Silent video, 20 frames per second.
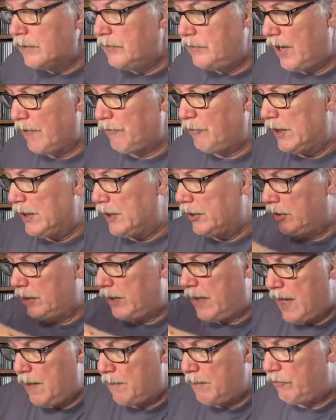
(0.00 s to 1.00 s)
Definitely a good
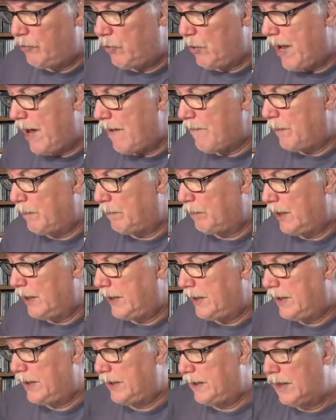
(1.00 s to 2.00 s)
game if you haven't
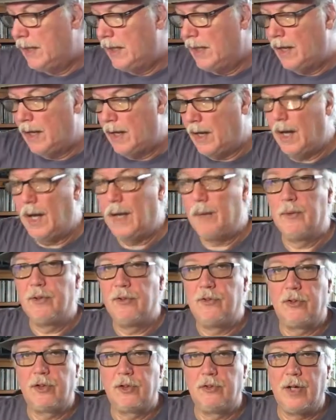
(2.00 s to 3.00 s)
played it. I
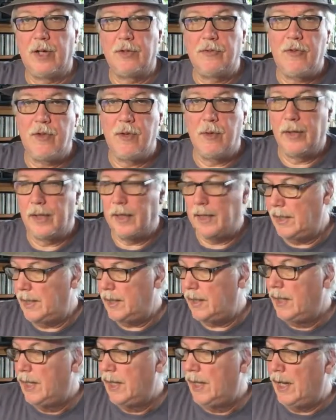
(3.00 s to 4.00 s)
would suggest doing
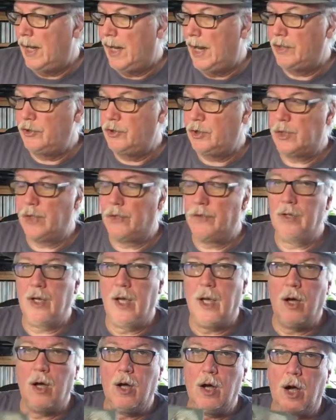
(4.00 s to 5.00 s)
it. As you can
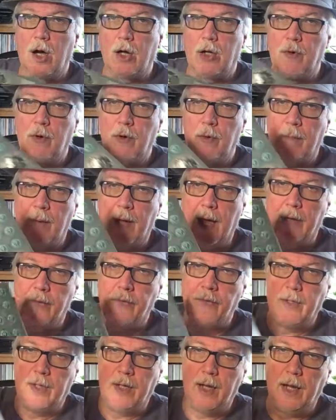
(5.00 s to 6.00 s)
tell, our group
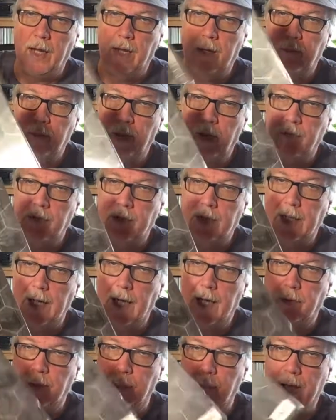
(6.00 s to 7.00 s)
has the game. Everything,
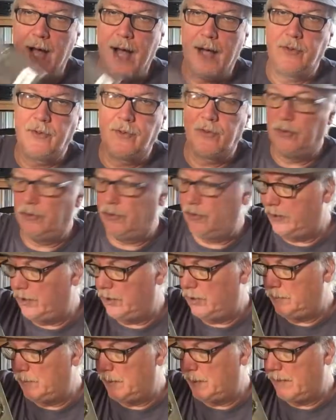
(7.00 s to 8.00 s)
the box isn't
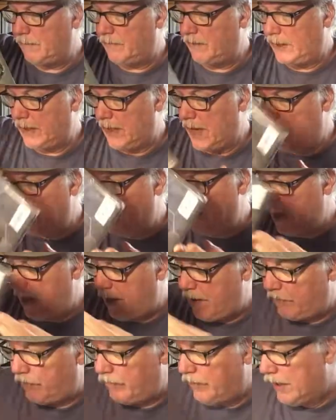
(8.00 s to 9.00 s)
sealed, but everything I
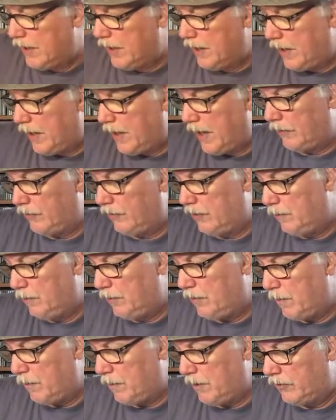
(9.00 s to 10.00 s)
have
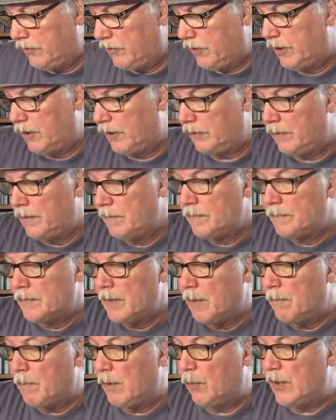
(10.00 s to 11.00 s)
seems to be sealed.
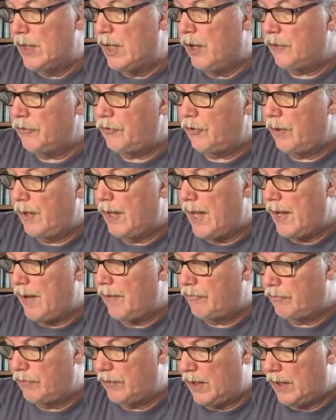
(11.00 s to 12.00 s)
But we also
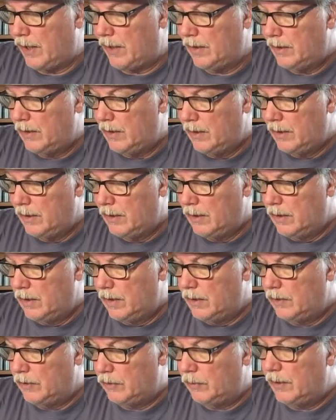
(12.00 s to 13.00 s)
have
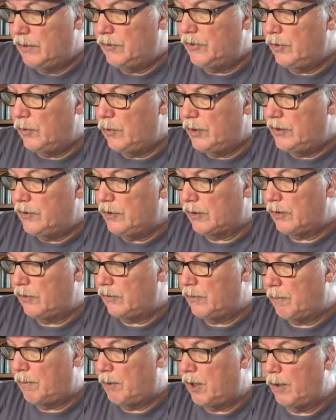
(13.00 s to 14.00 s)
the reason we took
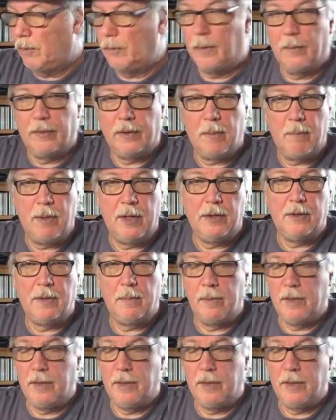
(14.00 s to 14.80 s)
this apart. We wanted to paint the